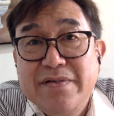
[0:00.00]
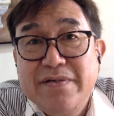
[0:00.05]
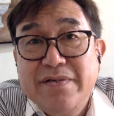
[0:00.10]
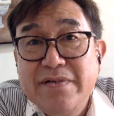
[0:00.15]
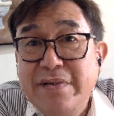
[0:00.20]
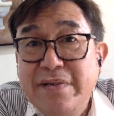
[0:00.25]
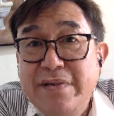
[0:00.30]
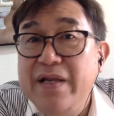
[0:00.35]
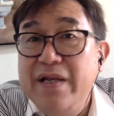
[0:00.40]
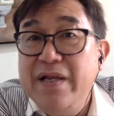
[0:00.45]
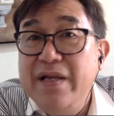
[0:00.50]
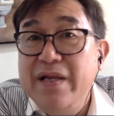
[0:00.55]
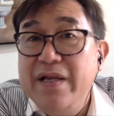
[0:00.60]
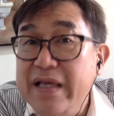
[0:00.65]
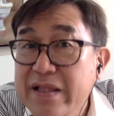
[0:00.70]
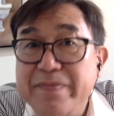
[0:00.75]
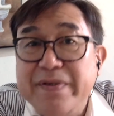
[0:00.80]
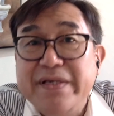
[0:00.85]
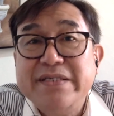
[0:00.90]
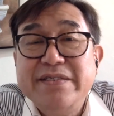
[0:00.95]
do
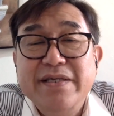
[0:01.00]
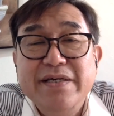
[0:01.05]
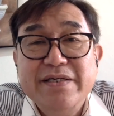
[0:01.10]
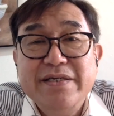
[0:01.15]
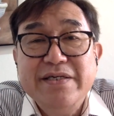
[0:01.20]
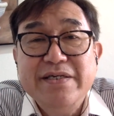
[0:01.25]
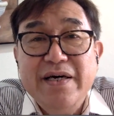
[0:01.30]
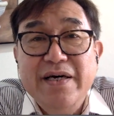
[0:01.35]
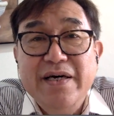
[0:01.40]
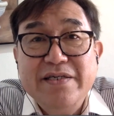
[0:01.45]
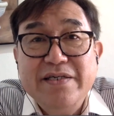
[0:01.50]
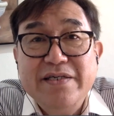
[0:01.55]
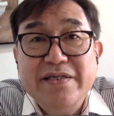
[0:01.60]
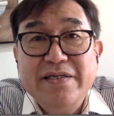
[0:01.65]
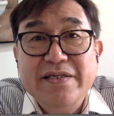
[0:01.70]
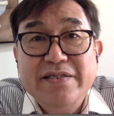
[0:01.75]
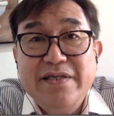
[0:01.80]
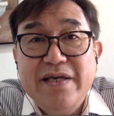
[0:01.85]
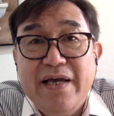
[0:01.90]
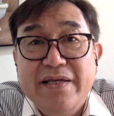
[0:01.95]
little
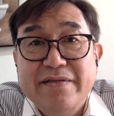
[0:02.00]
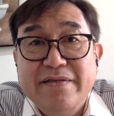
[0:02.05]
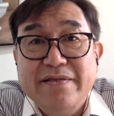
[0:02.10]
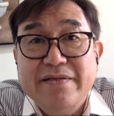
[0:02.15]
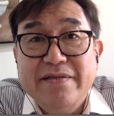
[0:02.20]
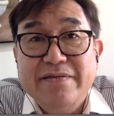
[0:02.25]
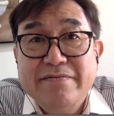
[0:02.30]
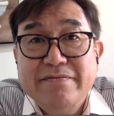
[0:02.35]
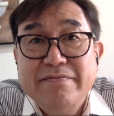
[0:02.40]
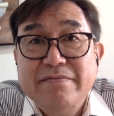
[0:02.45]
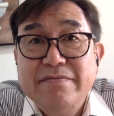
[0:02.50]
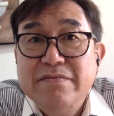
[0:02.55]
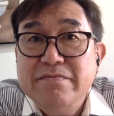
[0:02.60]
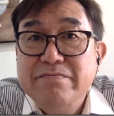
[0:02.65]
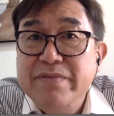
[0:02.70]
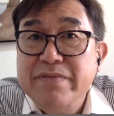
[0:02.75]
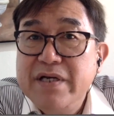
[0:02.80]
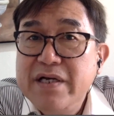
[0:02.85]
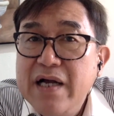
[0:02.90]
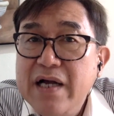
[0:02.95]
businesses and
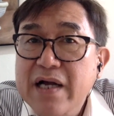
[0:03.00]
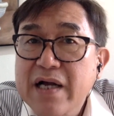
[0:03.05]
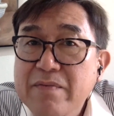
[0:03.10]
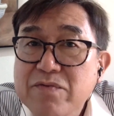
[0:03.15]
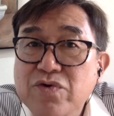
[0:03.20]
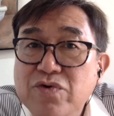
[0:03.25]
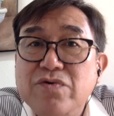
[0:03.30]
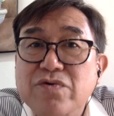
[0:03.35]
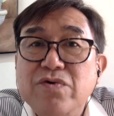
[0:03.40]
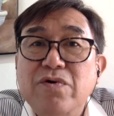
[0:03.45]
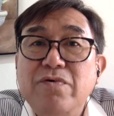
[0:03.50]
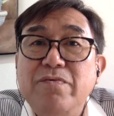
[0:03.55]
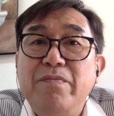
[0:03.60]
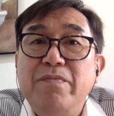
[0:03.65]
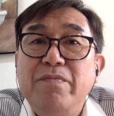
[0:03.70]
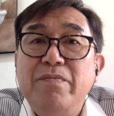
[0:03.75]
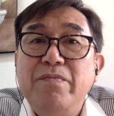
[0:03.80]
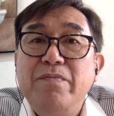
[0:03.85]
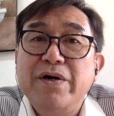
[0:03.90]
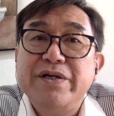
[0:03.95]
become good role
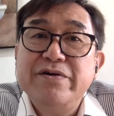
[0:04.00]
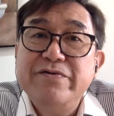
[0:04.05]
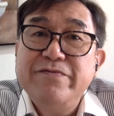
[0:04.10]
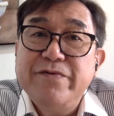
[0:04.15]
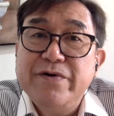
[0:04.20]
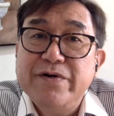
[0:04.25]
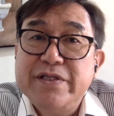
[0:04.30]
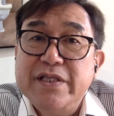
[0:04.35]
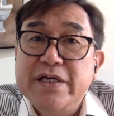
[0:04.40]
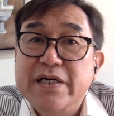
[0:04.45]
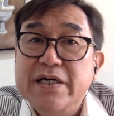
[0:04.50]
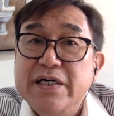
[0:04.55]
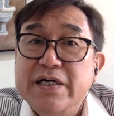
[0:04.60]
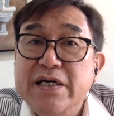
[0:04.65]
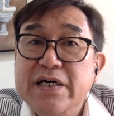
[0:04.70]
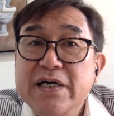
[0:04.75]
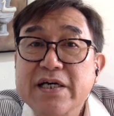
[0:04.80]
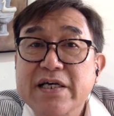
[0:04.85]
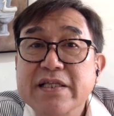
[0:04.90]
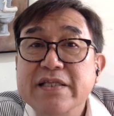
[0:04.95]
model for
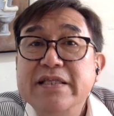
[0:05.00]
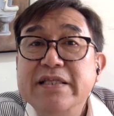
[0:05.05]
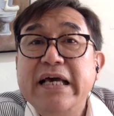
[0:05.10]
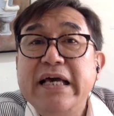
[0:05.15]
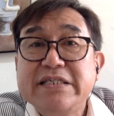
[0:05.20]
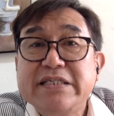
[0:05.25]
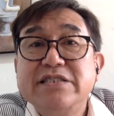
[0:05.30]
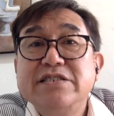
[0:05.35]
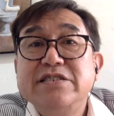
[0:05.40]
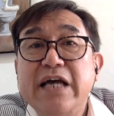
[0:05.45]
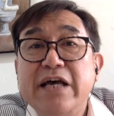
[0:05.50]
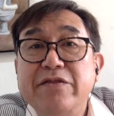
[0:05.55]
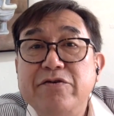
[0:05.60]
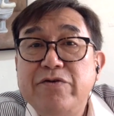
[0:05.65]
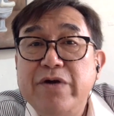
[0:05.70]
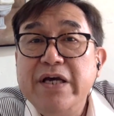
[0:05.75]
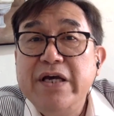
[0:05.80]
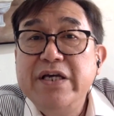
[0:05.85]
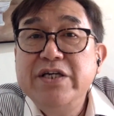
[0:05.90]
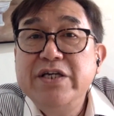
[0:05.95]
the next
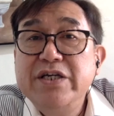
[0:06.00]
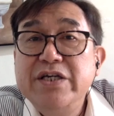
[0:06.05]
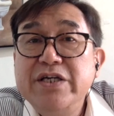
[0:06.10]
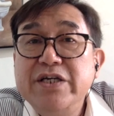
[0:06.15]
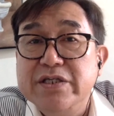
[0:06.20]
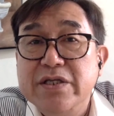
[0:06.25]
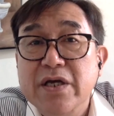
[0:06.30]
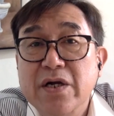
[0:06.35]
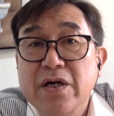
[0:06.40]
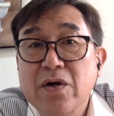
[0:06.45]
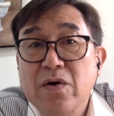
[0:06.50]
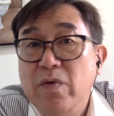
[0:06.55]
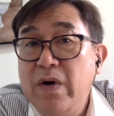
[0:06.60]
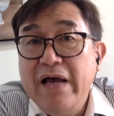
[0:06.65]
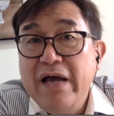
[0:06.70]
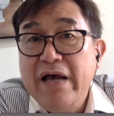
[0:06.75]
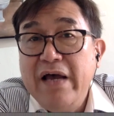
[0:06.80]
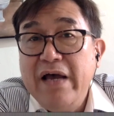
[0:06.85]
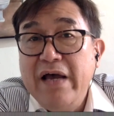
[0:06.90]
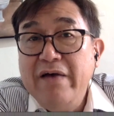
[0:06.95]
generation.
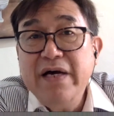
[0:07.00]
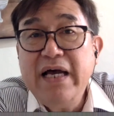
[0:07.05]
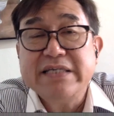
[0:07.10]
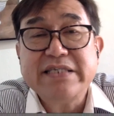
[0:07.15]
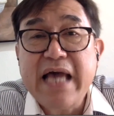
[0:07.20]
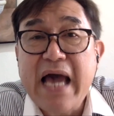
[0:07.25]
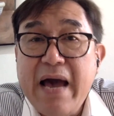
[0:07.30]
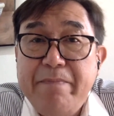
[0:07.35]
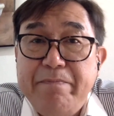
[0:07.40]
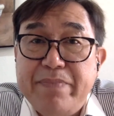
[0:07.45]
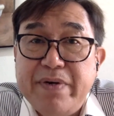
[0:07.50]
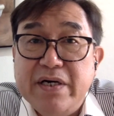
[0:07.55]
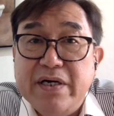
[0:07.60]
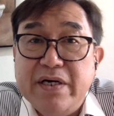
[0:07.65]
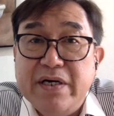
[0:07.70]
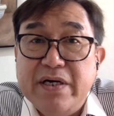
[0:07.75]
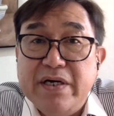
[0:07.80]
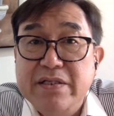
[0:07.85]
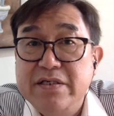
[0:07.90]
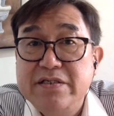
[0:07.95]
Whatever has
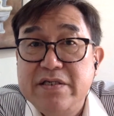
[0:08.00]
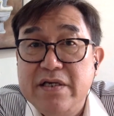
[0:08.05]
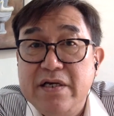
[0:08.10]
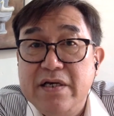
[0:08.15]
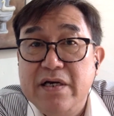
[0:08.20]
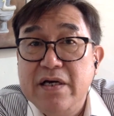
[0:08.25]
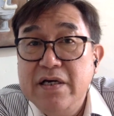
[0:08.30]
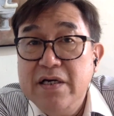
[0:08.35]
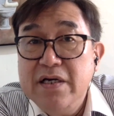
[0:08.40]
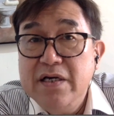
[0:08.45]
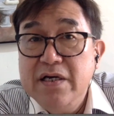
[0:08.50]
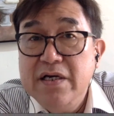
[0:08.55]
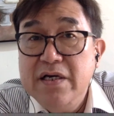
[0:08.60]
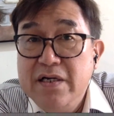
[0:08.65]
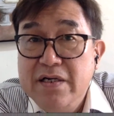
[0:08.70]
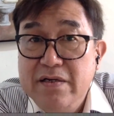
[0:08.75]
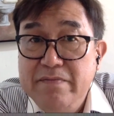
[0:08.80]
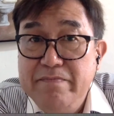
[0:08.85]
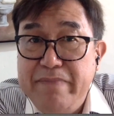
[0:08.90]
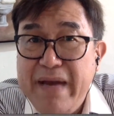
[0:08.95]
happened is a
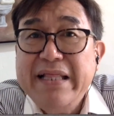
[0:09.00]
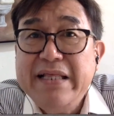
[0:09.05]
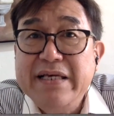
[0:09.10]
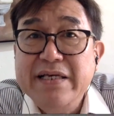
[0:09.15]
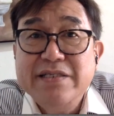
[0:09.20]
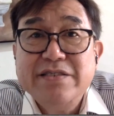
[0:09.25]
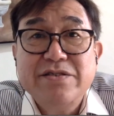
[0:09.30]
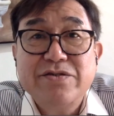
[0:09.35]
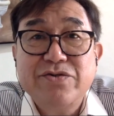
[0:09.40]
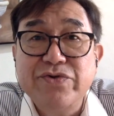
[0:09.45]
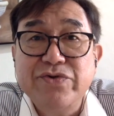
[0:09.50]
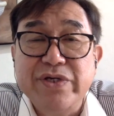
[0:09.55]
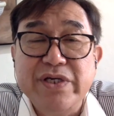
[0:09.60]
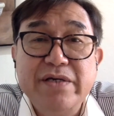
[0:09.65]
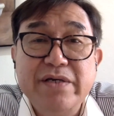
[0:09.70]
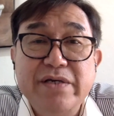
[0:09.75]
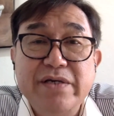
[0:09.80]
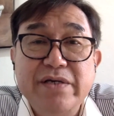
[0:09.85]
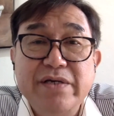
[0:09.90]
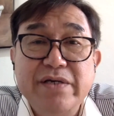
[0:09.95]
bad
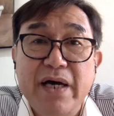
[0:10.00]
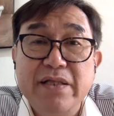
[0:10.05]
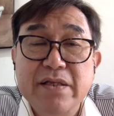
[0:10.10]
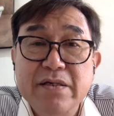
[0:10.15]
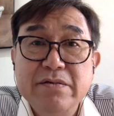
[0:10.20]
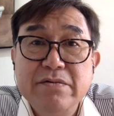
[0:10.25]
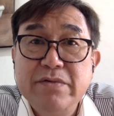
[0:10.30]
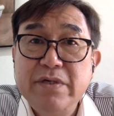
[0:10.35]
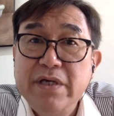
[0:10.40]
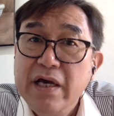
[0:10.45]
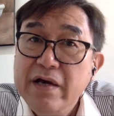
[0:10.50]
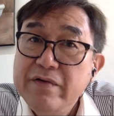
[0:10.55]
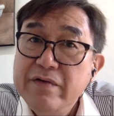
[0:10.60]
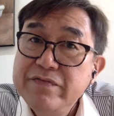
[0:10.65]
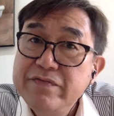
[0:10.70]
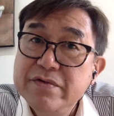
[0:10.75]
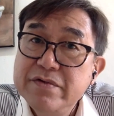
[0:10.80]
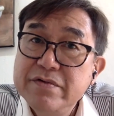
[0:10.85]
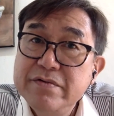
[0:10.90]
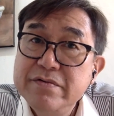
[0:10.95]
history, but we
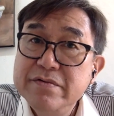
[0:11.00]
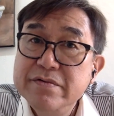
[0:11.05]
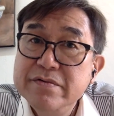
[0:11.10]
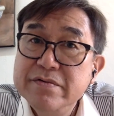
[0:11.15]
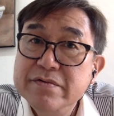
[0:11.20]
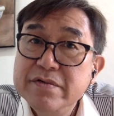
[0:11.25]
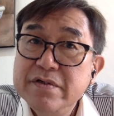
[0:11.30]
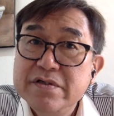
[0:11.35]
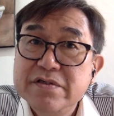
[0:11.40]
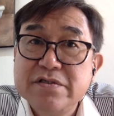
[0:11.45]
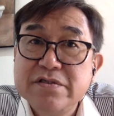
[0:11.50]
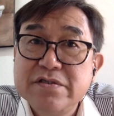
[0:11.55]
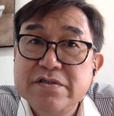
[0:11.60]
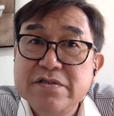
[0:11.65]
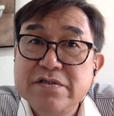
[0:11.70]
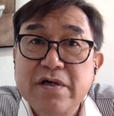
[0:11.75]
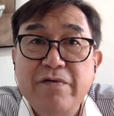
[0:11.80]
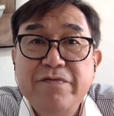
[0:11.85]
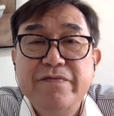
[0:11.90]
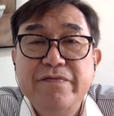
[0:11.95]
have to
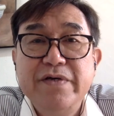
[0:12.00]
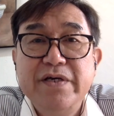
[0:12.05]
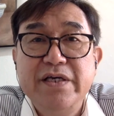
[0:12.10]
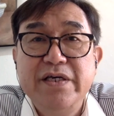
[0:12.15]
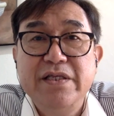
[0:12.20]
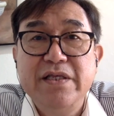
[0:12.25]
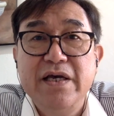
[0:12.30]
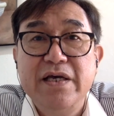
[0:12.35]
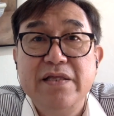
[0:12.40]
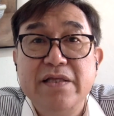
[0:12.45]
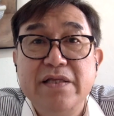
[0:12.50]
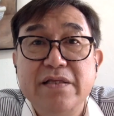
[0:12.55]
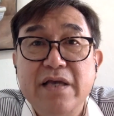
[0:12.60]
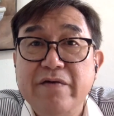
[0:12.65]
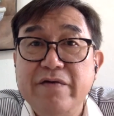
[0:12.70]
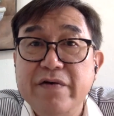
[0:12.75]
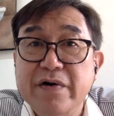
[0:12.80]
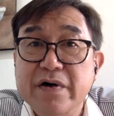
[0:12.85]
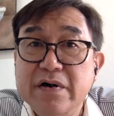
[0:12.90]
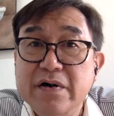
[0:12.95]
solve it and
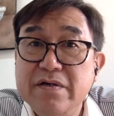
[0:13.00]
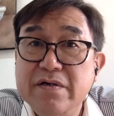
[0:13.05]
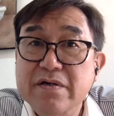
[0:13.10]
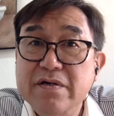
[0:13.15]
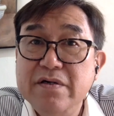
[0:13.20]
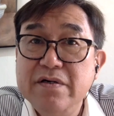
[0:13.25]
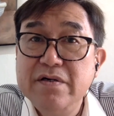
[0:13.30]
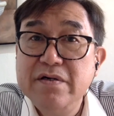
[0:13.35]
have a